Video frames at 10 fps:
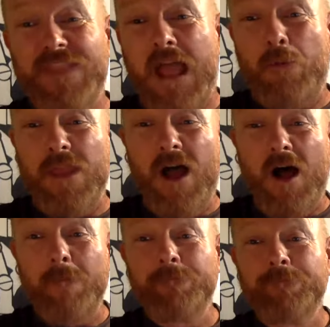there we
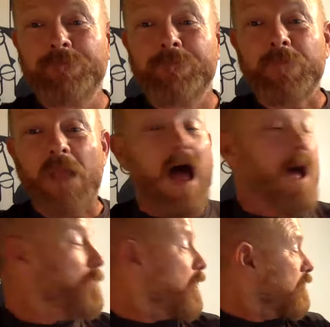are.
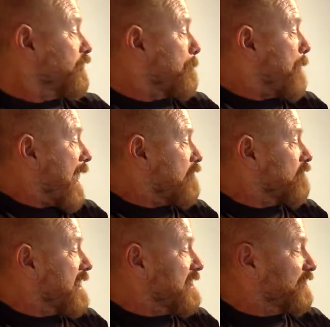The better
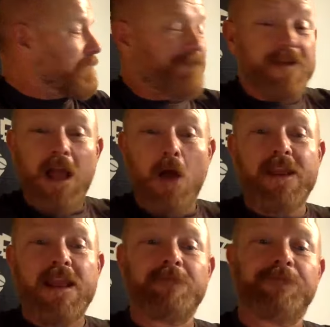reason for
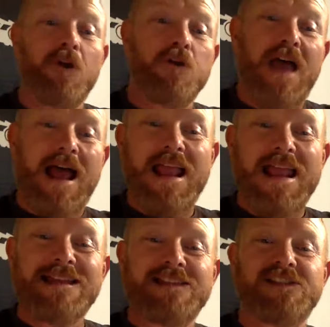going in through the
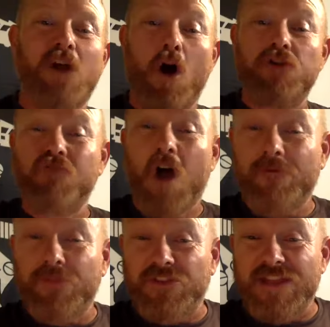inside
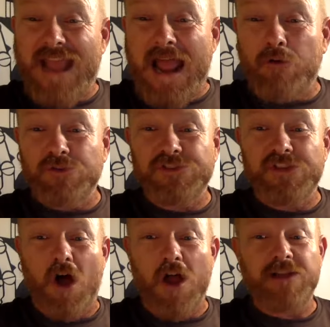rather than the
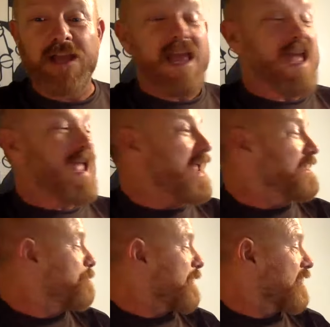outside
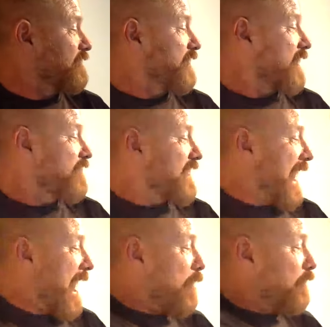is because
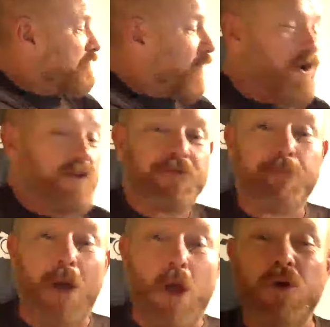the outside
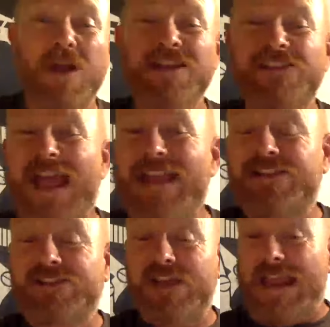of the boat
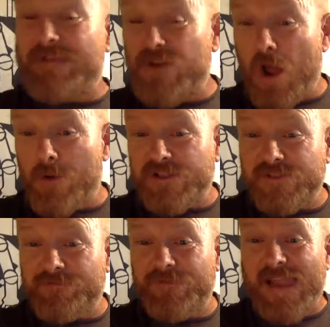takes, even though
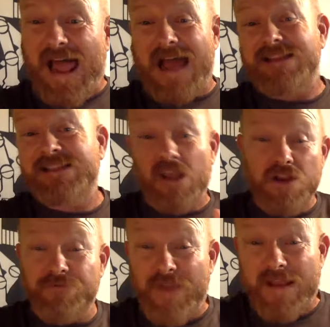it's flat, so
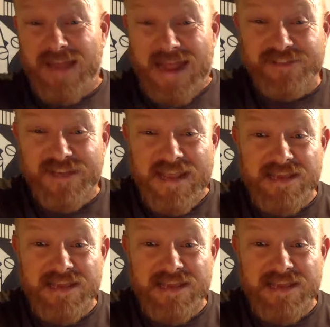you'd think that's an